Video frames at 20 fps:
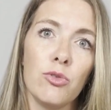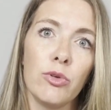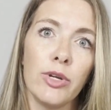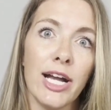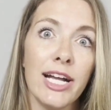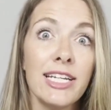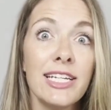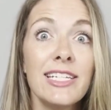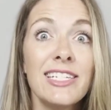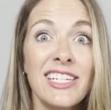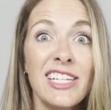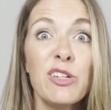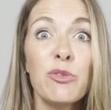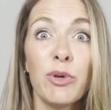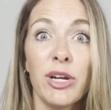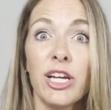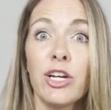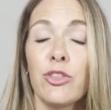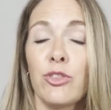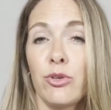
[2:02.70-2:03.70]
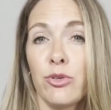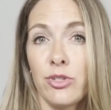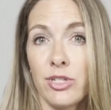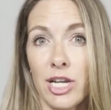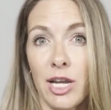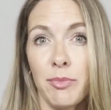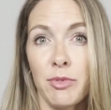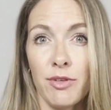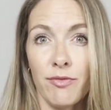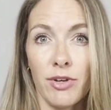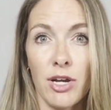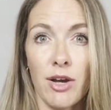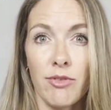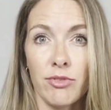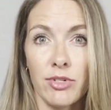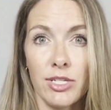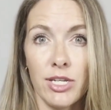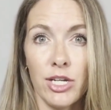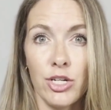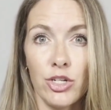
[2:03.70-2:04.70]
kind of derail those types of
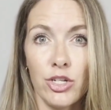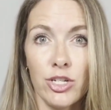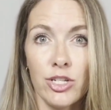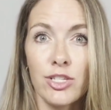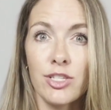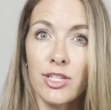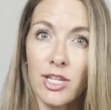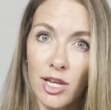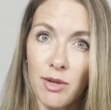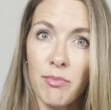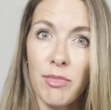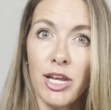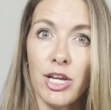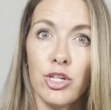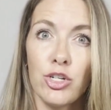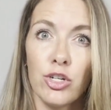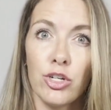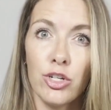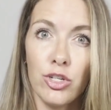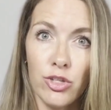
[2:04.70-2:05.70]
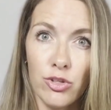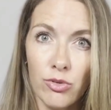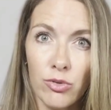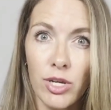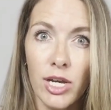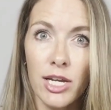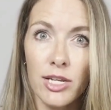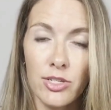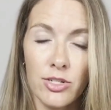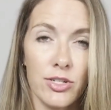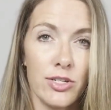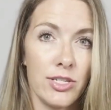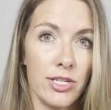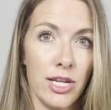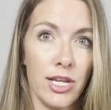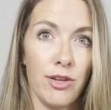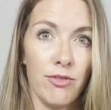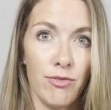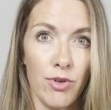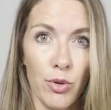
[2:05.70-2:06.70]
conversations and make sure you guys are
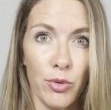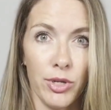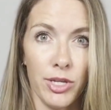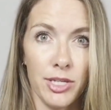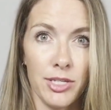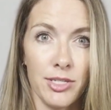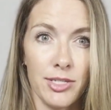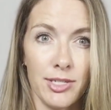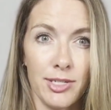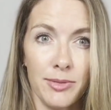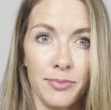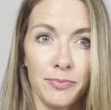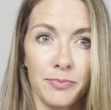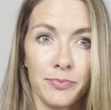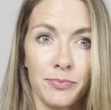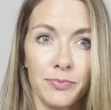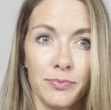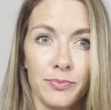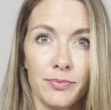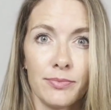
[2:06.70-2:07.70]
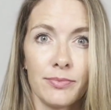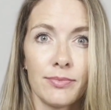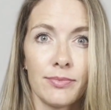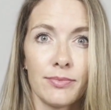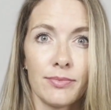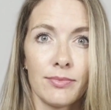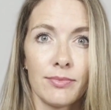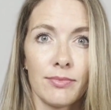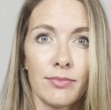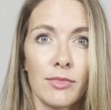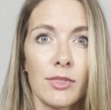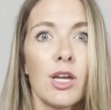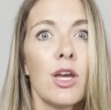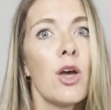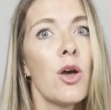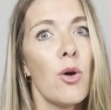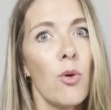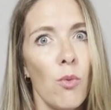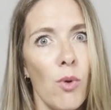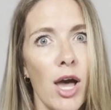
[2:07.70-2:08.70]
staying focused.
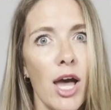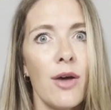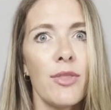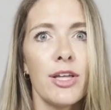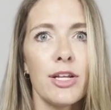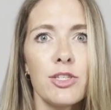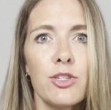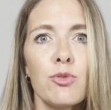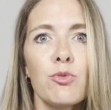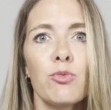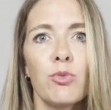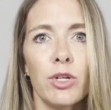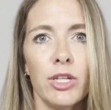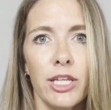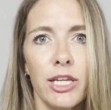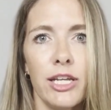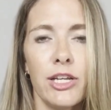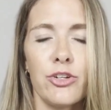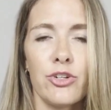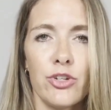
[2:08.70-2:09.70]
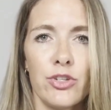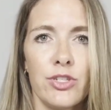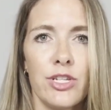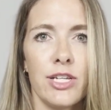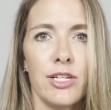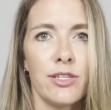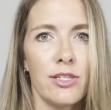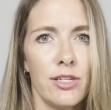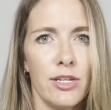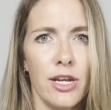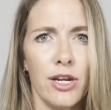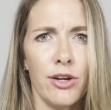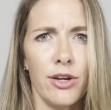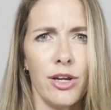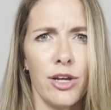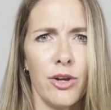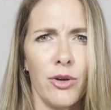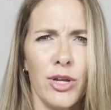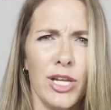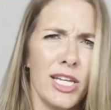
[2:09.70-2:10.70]
Wow, that's a really interesting
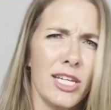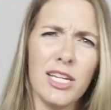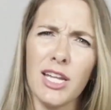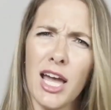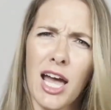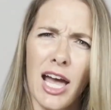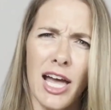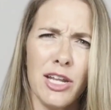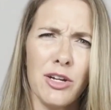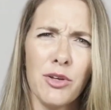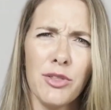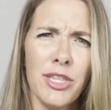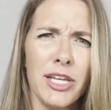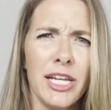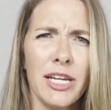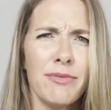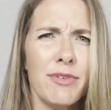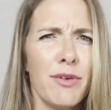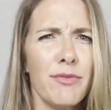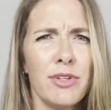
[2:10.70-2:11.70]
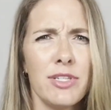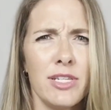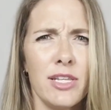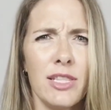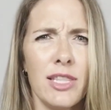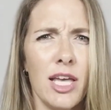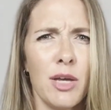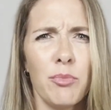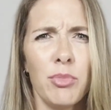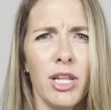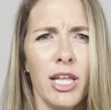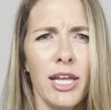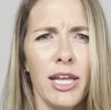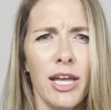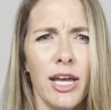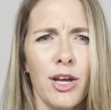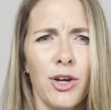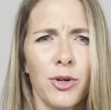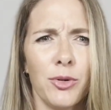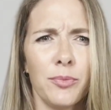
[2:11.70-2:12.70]
scenario, and I don't think I've ever seen that play
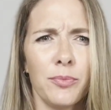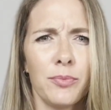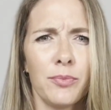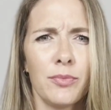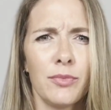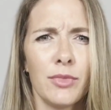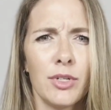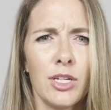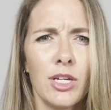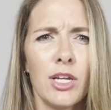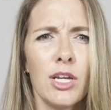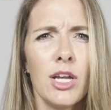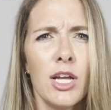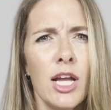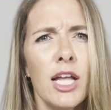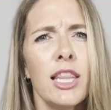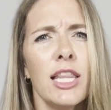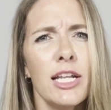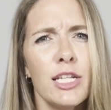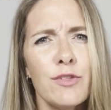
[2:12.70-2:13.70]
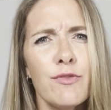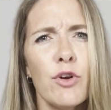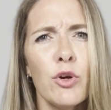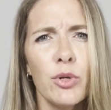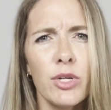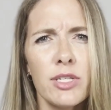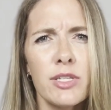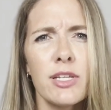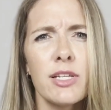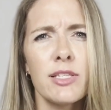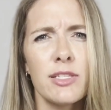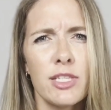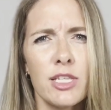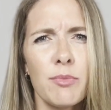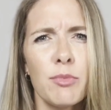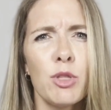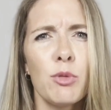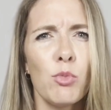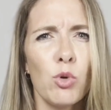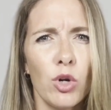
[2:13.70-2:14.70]
out. Let's focus on some
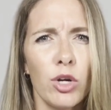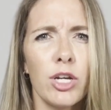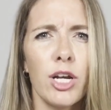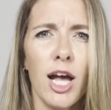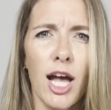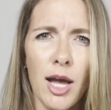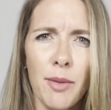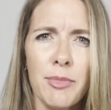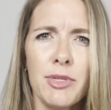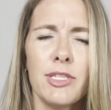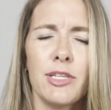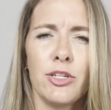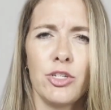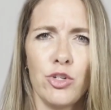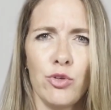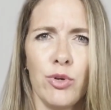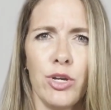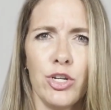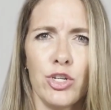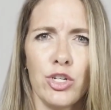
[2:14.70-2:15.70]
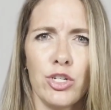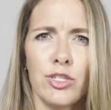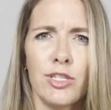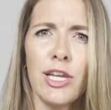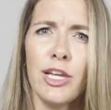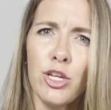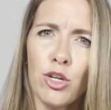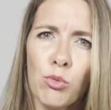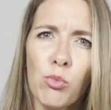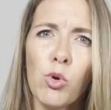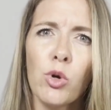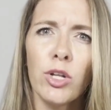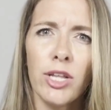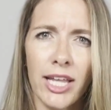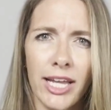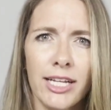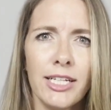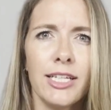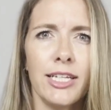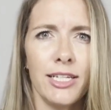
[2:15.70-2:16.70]
of the more common situations that you're more
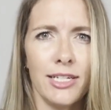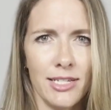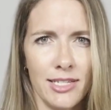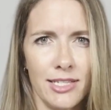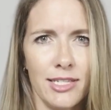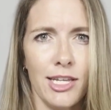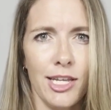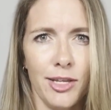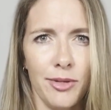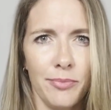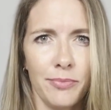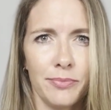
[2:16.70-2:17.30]
likely to see.